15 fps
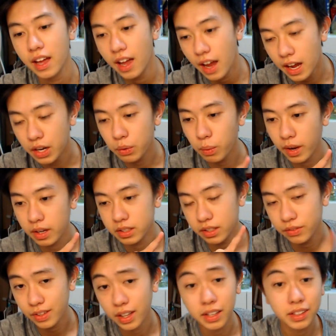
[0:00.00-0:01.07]
Anyways,
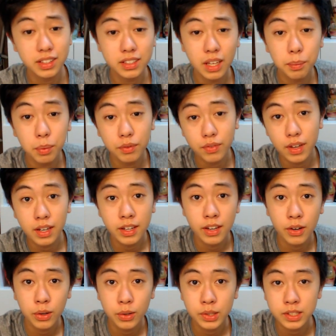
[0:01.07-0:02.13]
if you like these type of
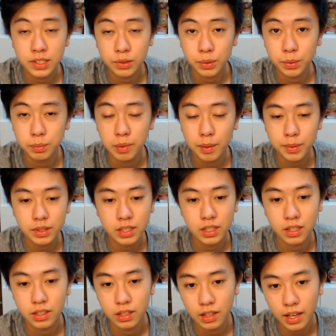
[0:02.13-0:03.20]
videos, remember
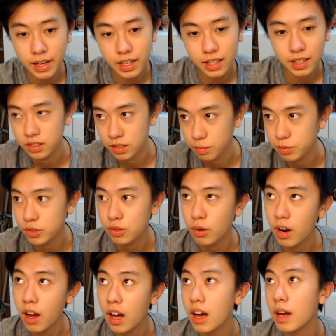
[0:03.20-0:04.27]
to like,
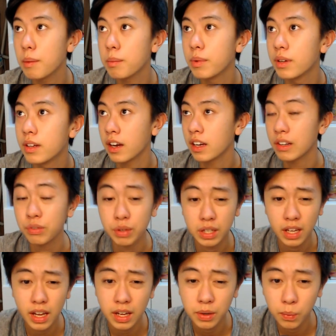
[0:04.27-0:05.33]
subscribe. If
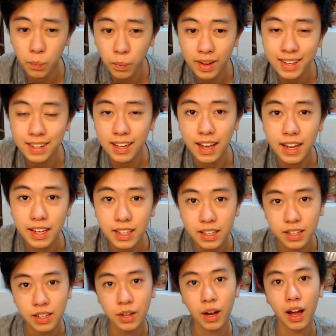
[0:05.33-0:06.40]
we hit one
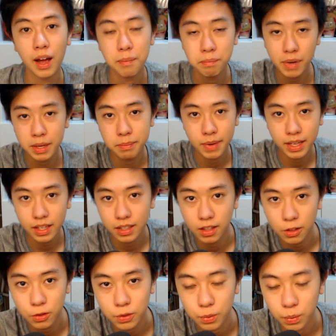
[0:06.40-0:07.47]
like, I might make
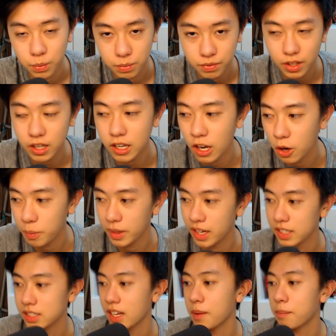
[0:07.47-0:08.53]
another video
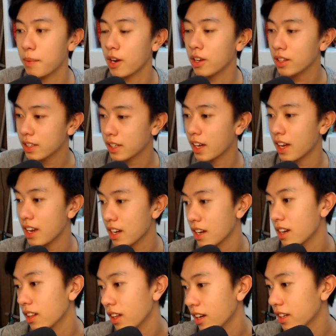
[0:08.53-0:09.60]
because I barely get
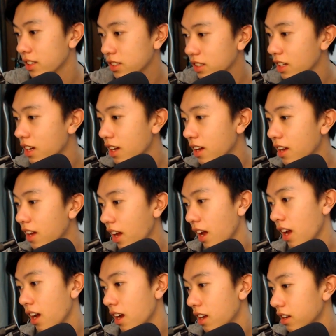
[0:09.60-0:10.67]
any likes.
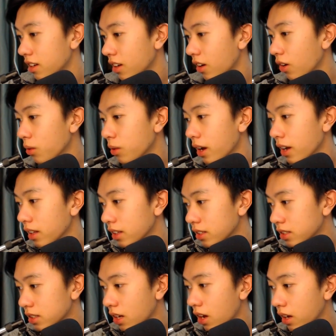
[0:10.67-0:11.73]
And alright,
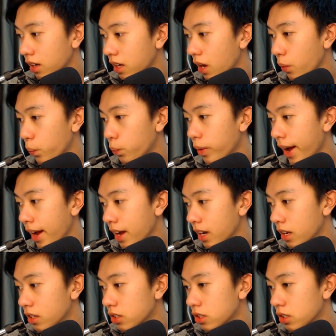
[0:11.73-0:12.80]
let's get
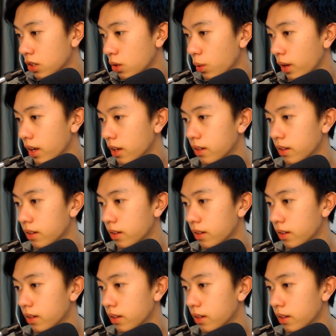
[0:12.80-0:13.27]
right into it.